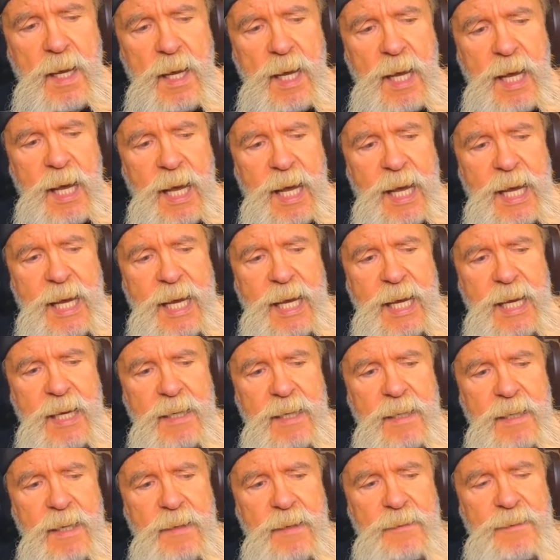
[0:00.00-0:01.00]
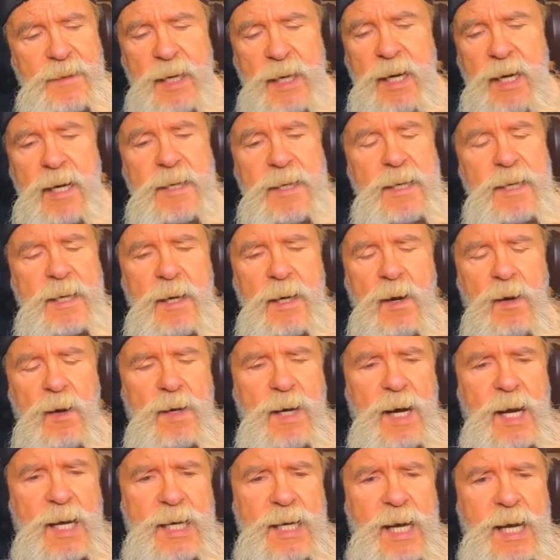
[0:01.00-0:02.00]
And then it didn't look
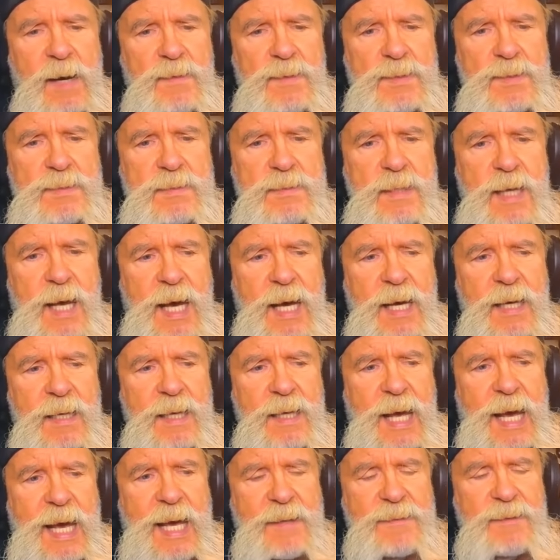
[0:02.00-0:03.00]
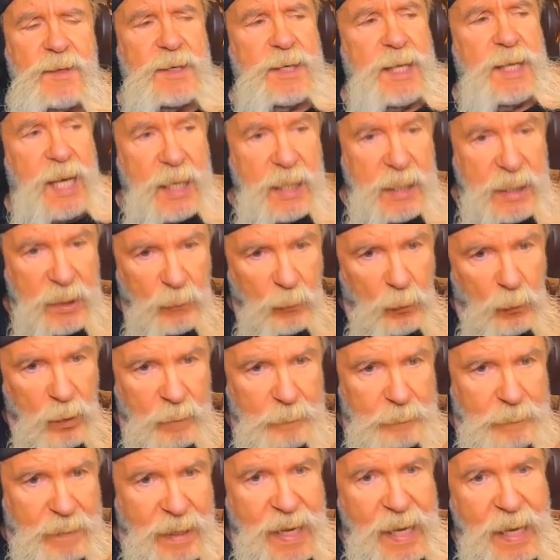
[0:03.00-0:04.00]
like I was, I, I had the date. It
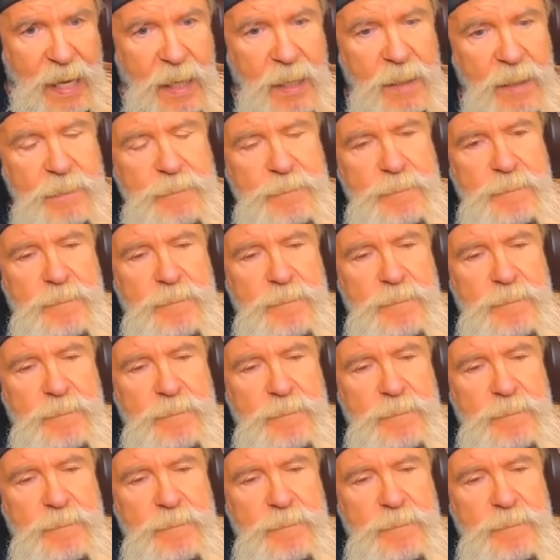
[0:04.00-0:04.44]
went by.